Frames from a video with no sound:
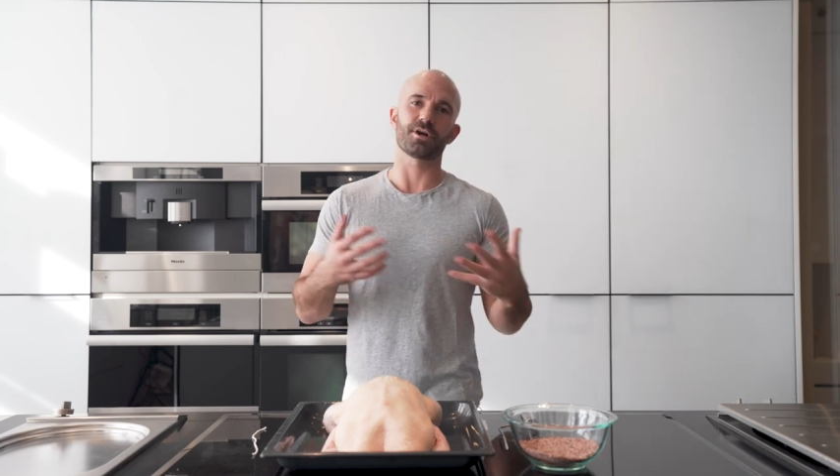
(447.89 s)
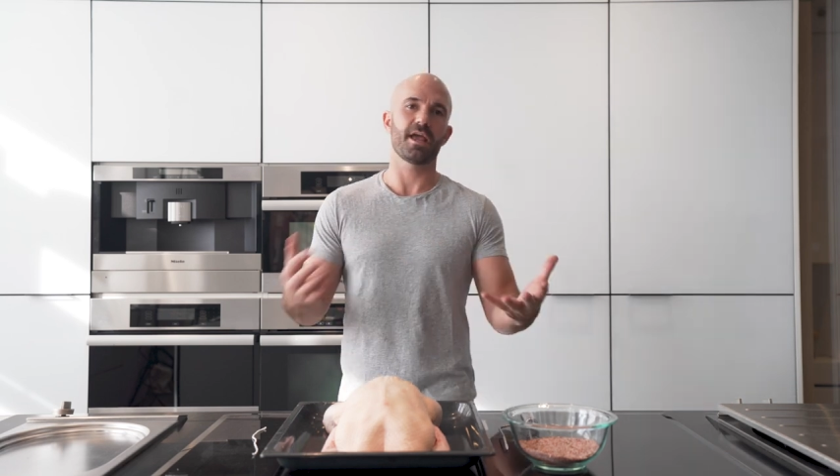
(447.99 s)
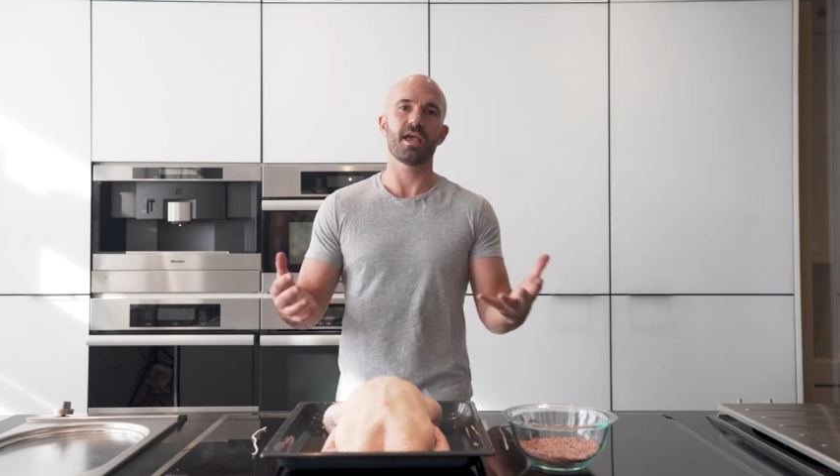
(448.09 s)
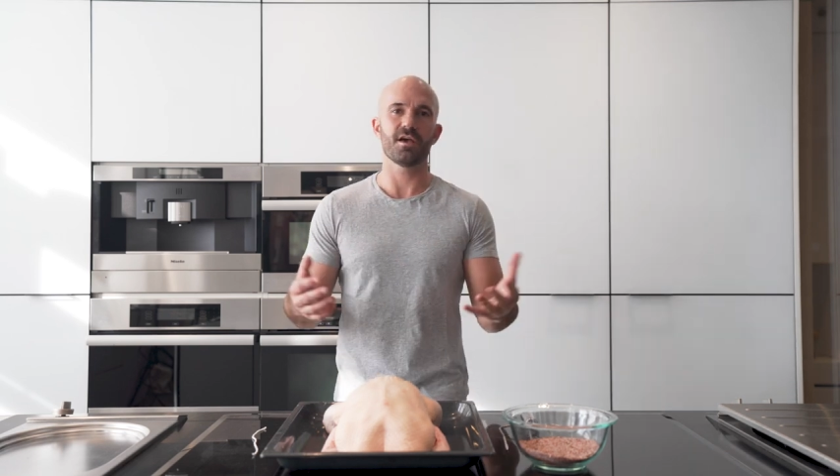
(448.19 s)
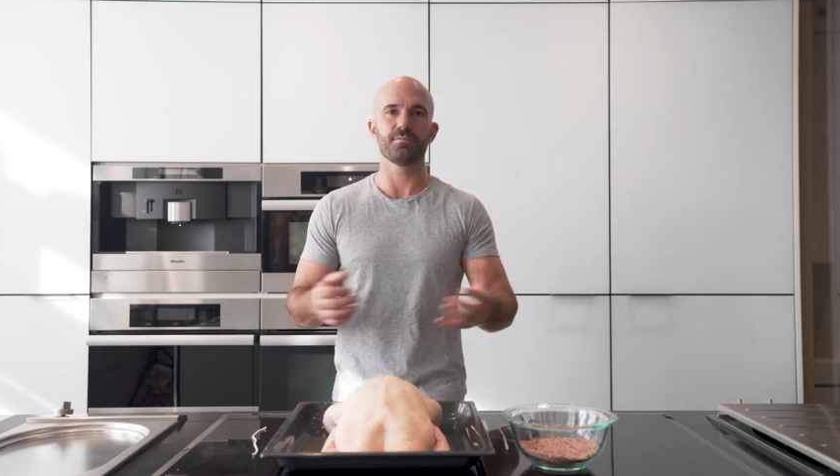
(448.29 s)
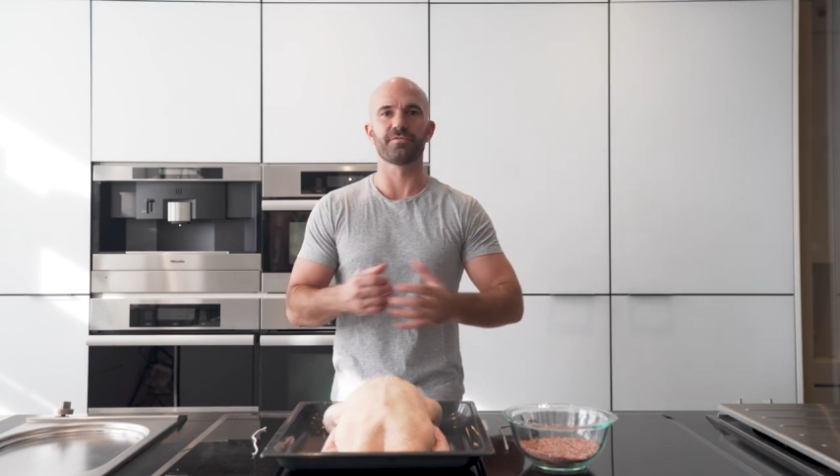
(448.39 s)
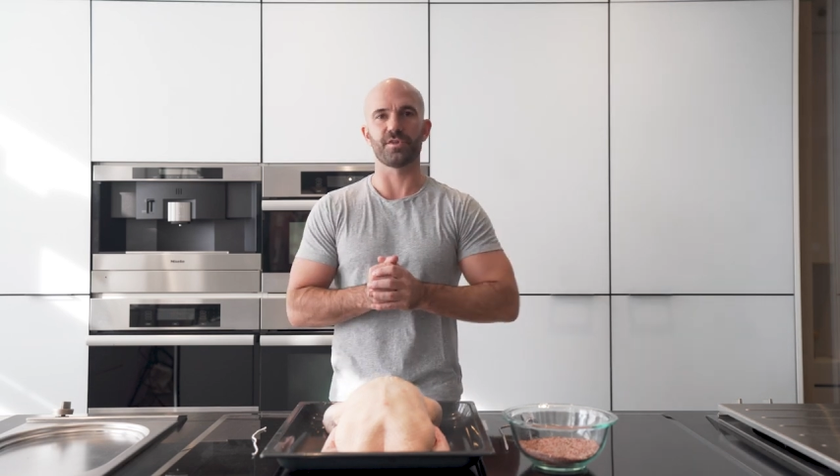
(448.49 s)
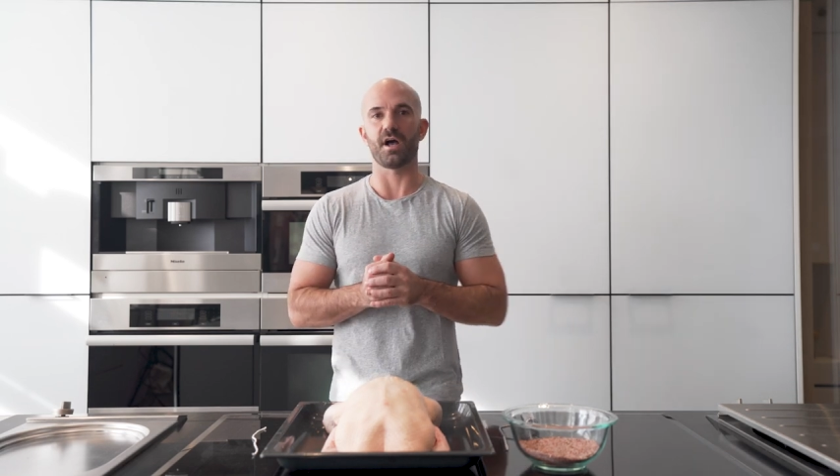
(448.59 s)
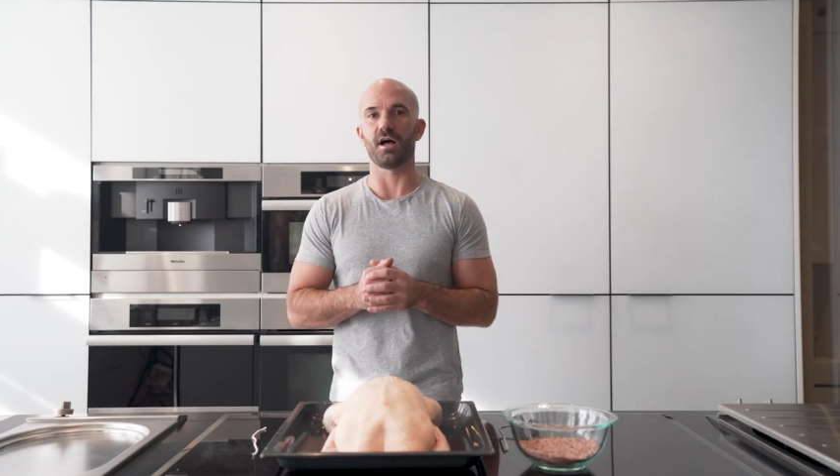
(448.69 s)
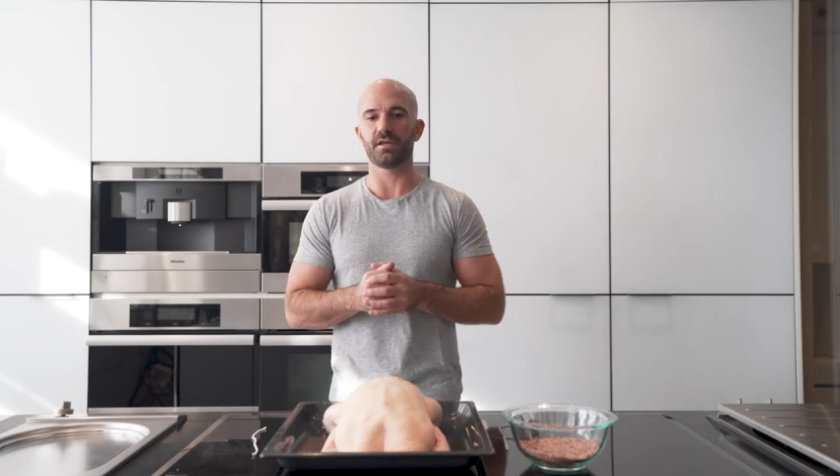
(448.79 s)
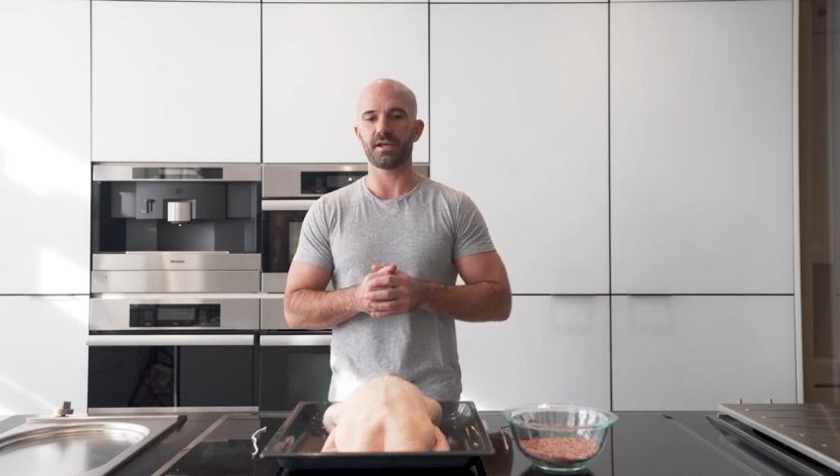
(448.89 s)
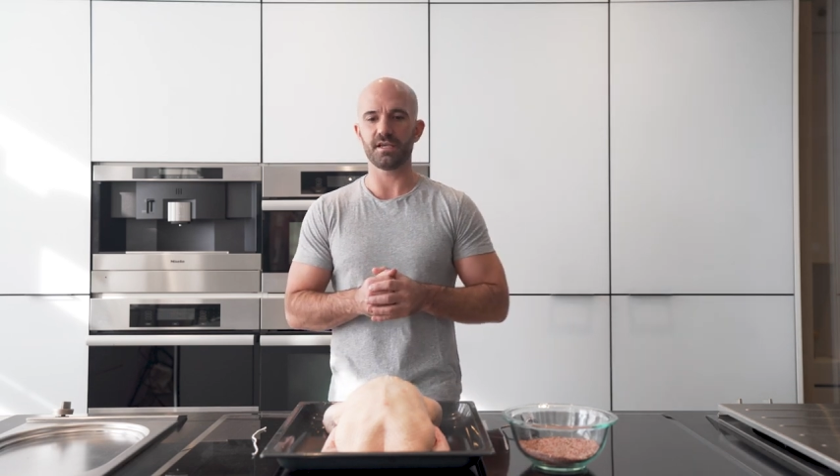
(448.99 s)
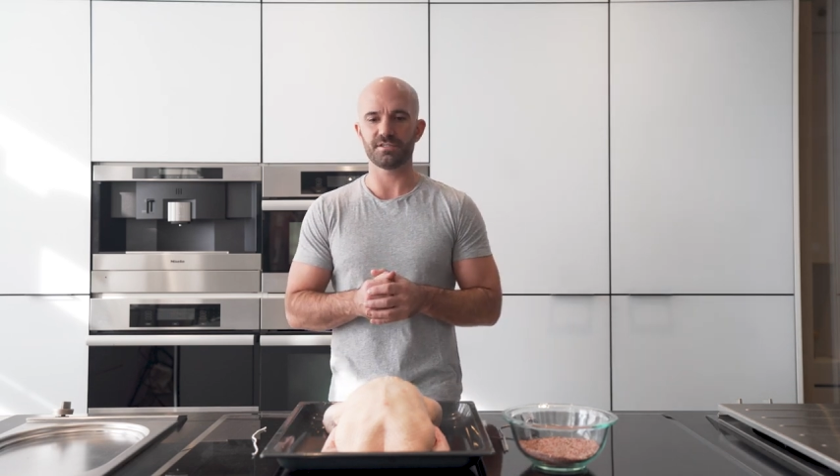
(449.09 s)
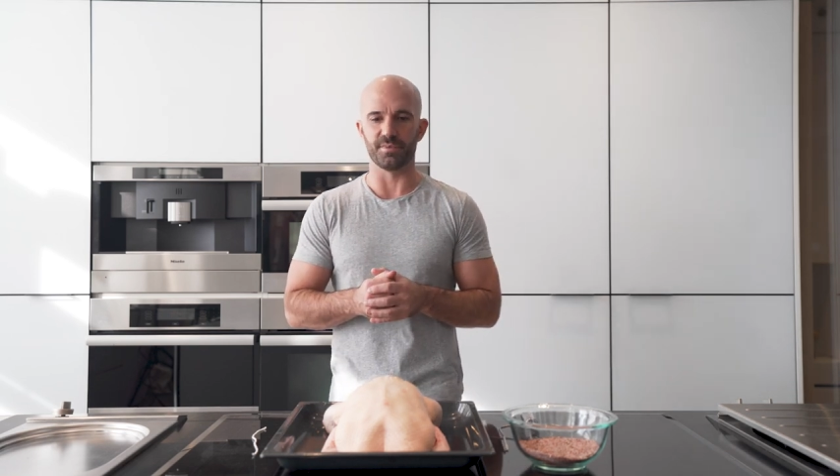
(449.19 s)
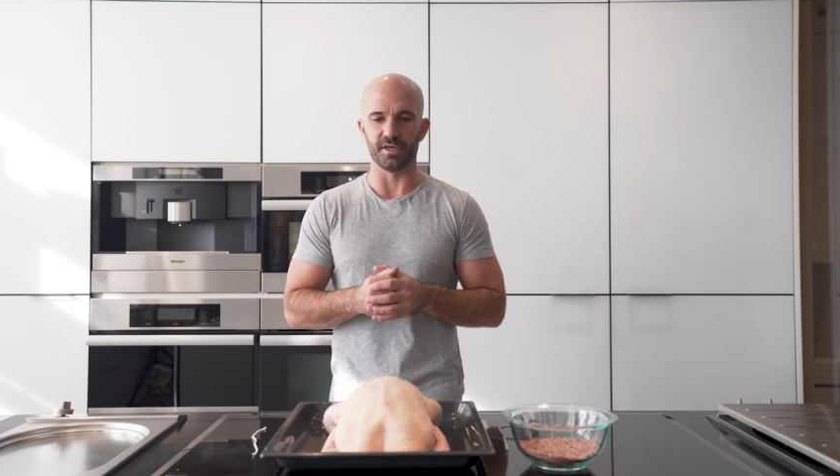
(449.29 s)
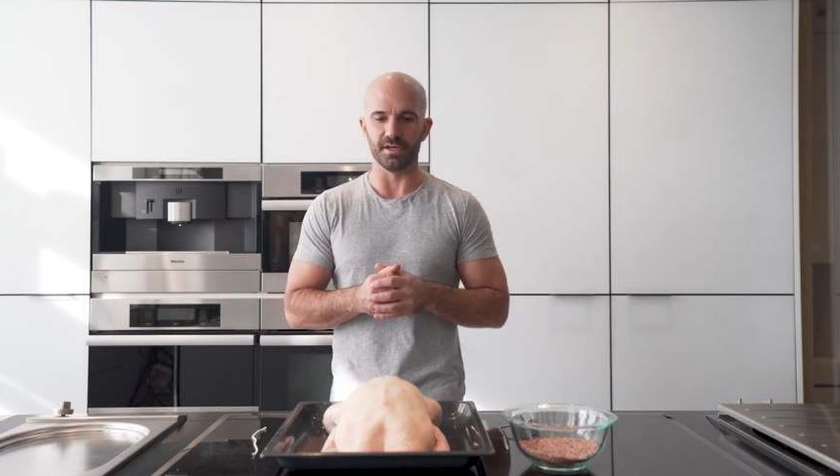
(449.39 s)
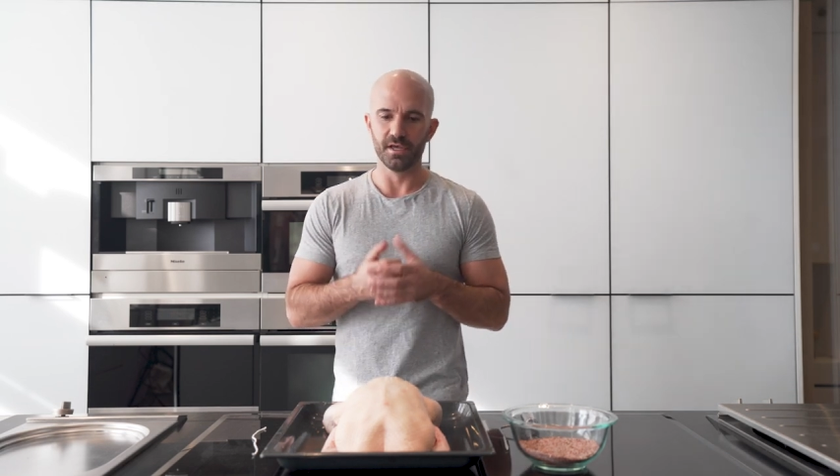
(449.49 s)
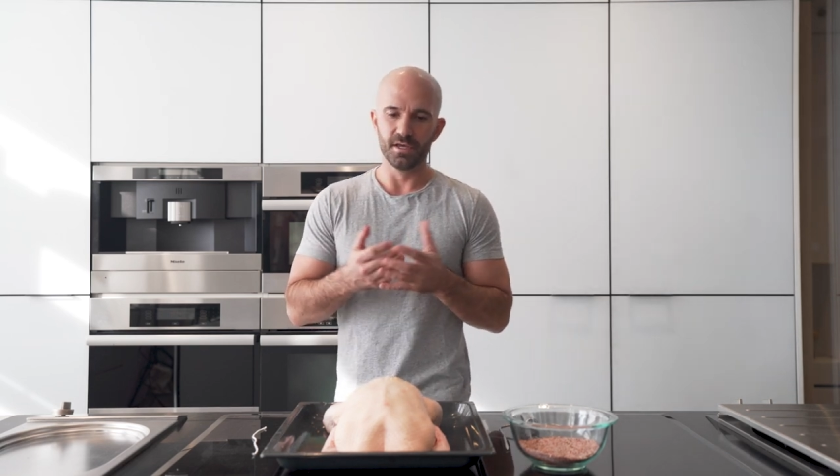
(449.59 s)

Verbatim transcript: ham for the holidays, but